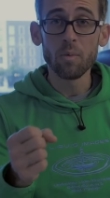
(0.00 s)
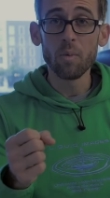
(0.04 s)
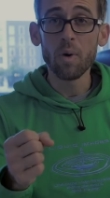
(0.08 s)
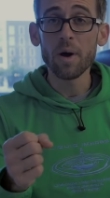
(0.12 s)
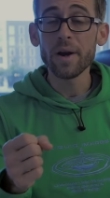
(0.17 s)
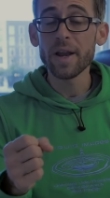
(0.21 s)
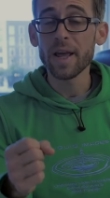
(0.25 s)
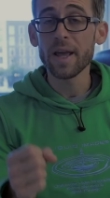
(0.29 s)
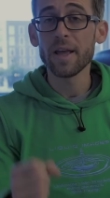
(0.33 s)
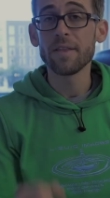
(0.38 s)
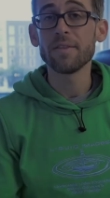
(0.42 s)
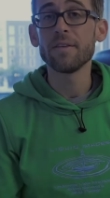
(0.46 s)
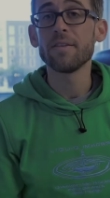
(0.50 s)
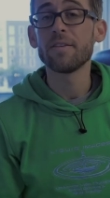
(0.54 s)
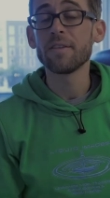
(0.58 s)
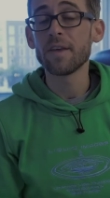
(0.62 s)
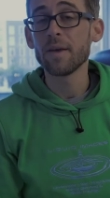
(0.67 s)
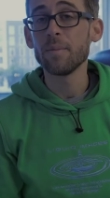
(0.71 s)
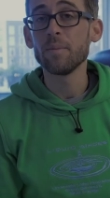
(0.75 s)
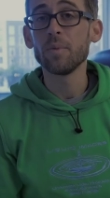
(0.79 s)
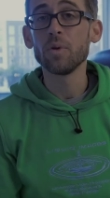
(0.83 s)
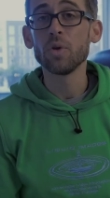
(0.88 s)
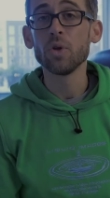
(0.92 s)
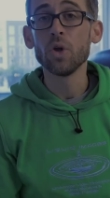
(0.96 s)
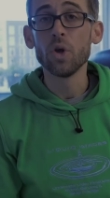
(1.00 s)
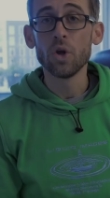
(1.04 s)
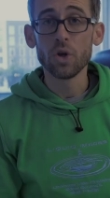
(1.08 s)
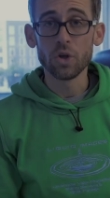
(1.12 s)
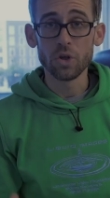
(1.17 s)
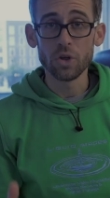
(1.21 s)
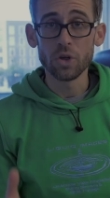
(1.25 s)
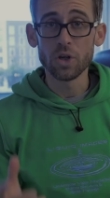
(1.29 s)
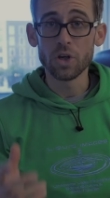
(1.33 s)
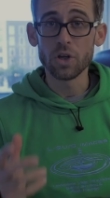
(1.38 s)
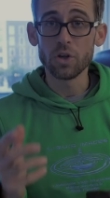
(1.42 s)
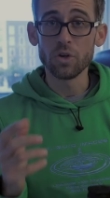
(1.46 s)
one-handed gimbal,
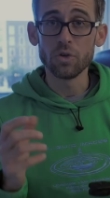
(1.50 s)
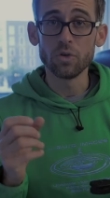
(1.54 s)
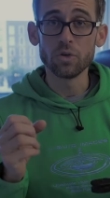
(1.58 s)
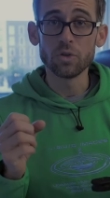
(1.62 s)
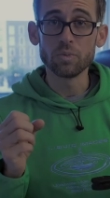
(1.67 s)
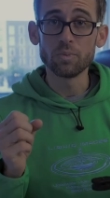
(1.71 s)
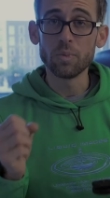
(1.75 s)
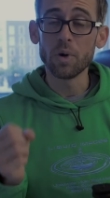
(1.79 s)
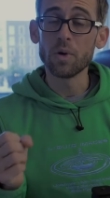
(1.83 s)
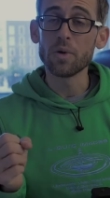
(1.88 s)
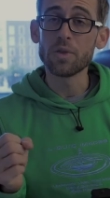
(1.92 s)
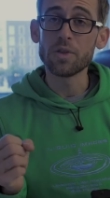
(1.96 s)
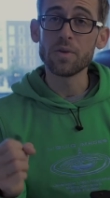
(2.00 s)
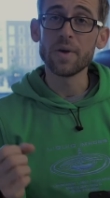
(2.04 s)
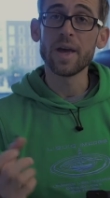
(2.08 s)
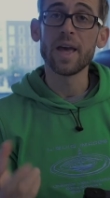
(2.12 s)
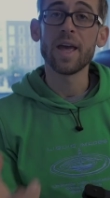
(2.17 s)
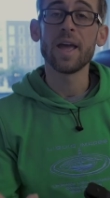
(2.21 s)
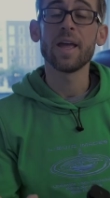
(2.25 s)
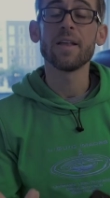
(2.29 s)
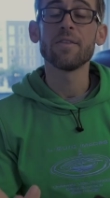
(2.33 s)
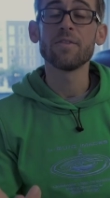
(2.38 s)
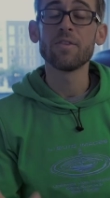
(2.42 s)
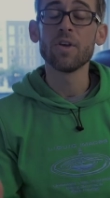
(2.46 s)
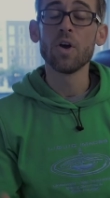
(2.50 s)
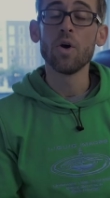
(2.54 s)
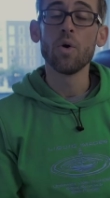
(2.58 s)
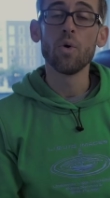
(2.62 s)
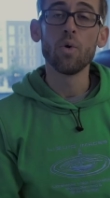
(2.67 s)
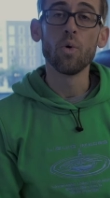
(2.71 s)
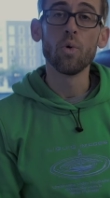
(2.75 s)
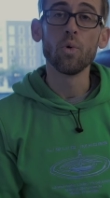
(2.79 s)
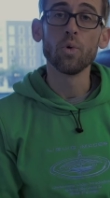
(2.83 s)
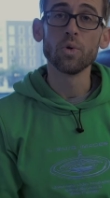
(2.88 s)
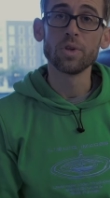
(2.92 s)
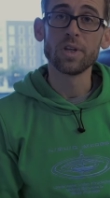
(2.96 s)
you can use both your hands
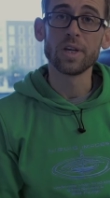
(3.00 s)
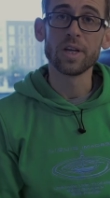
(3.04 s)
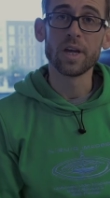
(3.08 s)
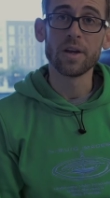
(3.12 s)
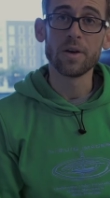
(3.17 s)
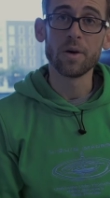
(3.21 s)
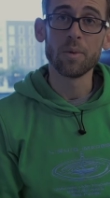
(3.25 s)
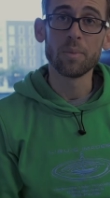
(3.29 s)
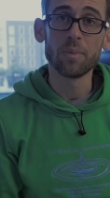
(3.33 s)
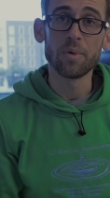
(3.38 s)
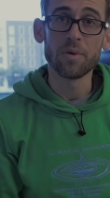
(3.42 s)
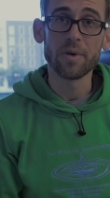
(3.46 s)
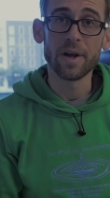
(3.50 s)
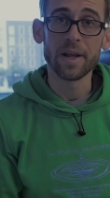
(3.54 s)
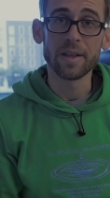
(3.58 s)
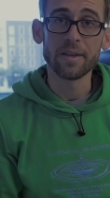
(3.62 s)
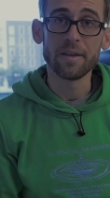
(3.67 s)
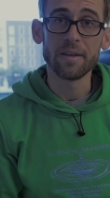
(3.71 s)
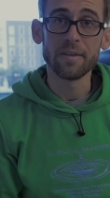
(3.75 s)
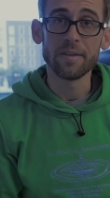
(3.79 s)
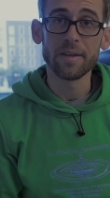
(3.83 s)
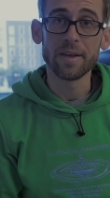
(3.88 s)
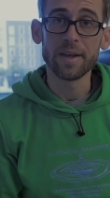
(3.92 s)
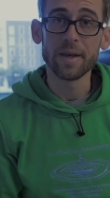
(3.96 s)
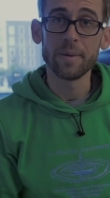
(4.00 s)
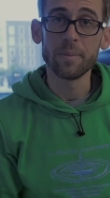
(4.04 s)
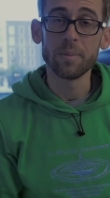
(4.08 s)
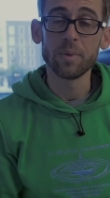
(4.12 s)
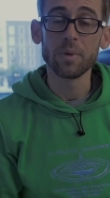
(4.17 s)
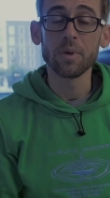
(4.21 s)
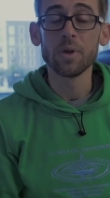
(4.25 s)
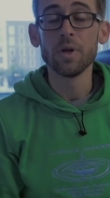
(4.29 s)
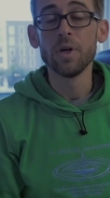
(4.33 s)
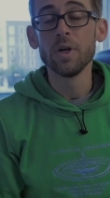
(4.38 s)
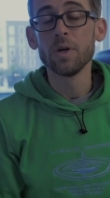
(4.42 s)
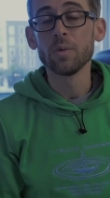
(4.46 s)
holding and operating the
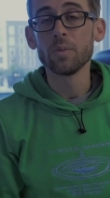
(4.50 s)
gimbal,